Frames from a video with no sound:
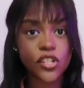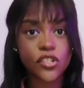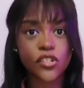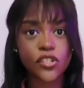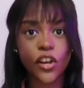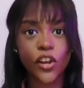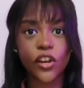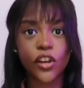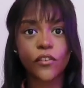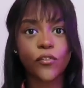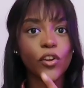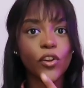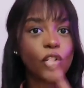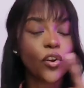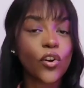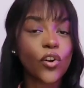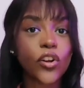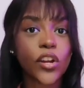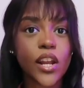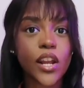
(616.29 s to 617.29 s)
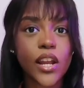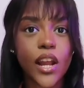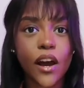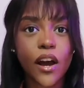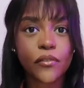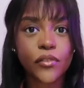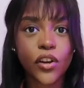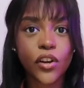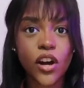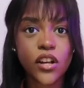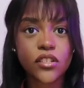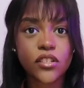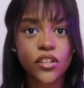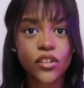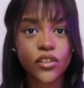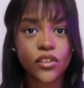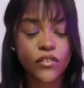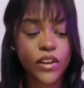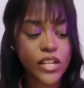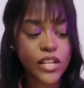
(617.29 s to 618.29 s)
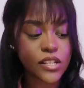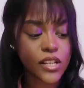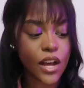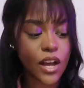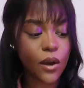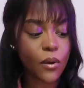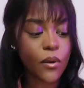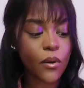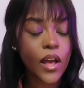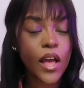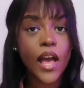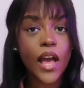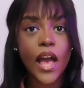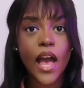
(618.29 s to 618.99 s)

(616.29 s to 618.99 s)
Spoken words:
It's so good. I've got it on now if you guys can't already tell,